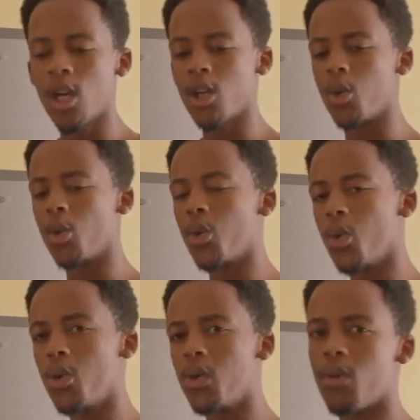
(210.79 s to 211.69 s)
You
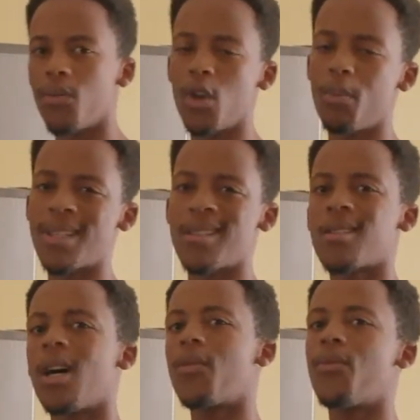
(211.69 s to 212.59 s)
use your video business
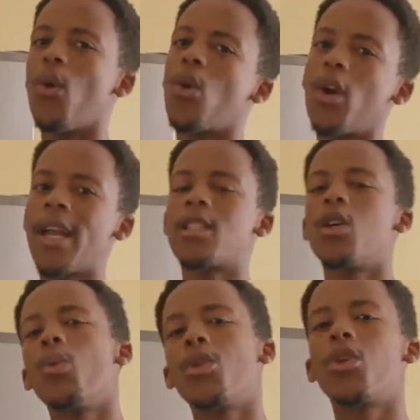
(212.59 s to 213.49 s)
card for
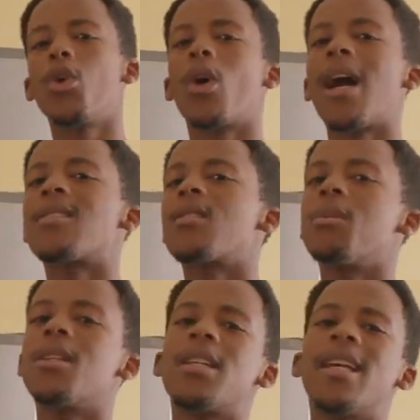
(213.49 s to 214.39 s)
connecting with your
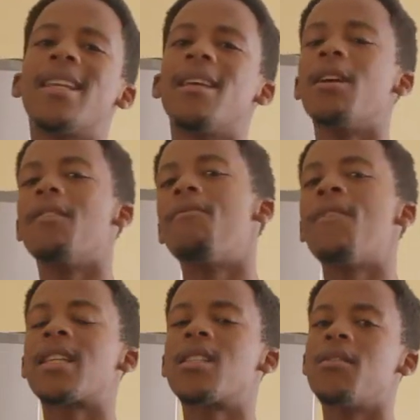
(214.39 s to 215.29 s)
customers in an
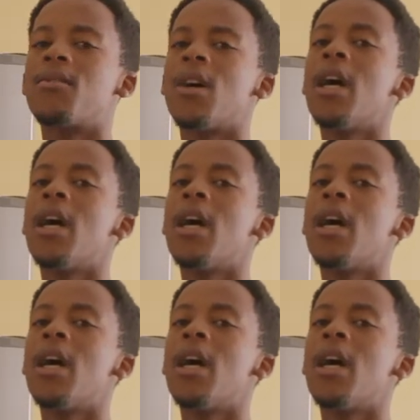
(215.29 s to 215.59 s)
effective,